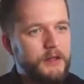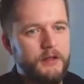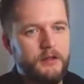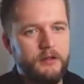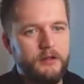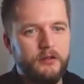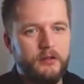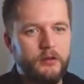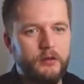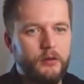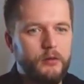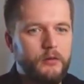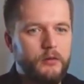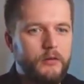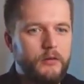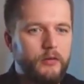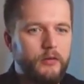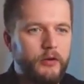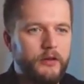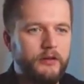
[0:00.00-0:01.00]
So
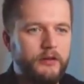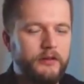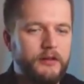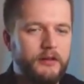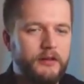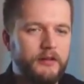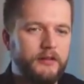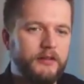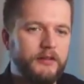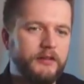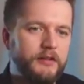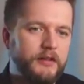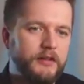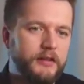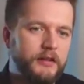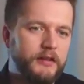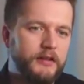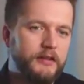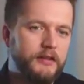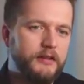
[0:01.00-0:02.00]
for instance,
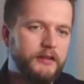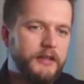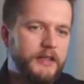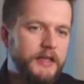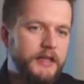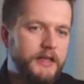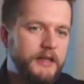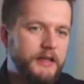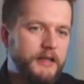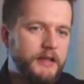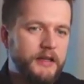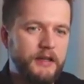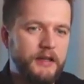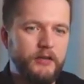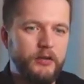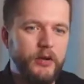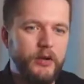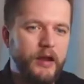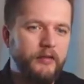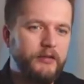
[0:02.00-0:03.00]
if
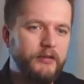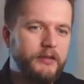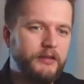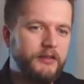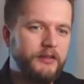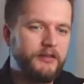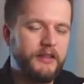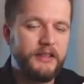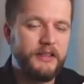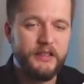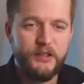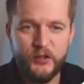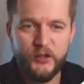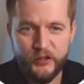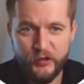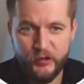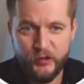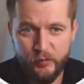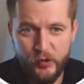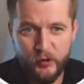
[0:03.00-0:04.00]
you have this
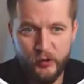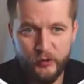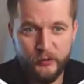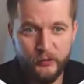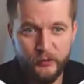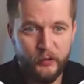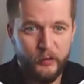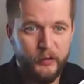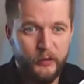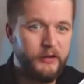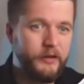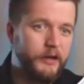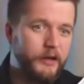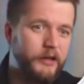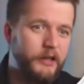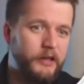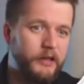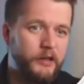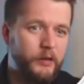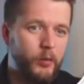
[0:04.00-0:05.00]
initial model and
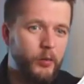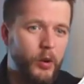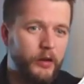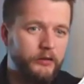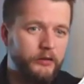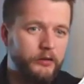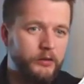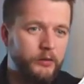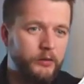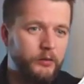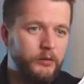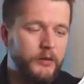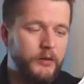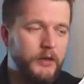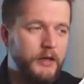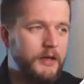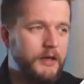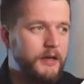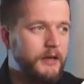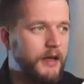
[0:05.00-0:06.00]
already you want to
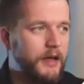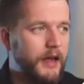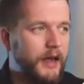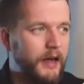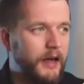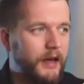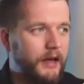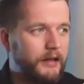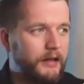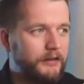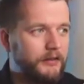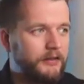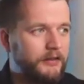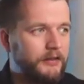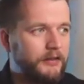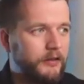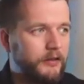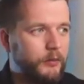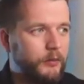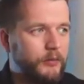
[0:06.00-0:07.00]
add
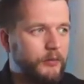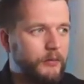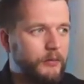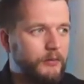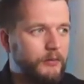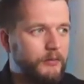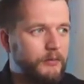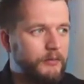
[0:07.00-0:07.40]
some